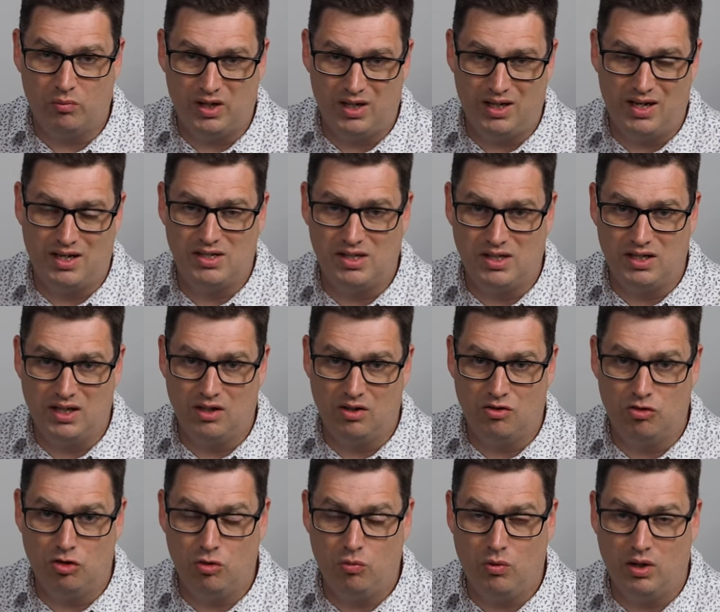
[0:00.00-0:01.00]
we can actually get a
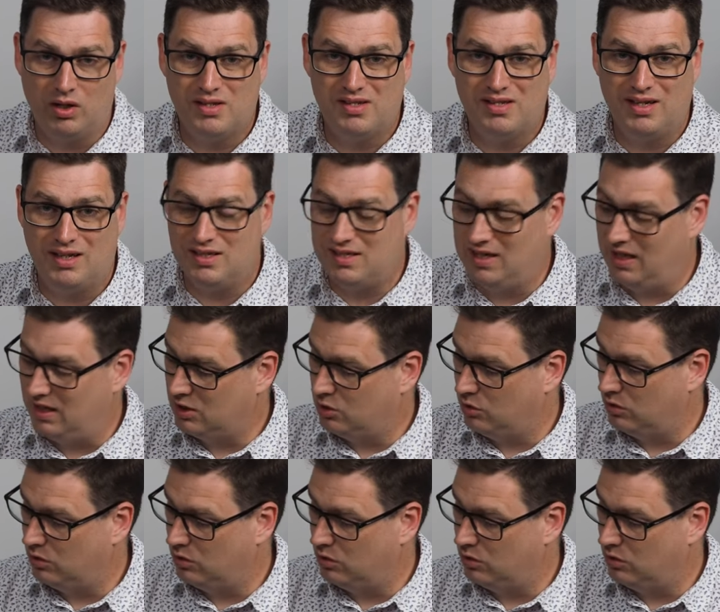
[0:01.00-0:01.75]
new one sent out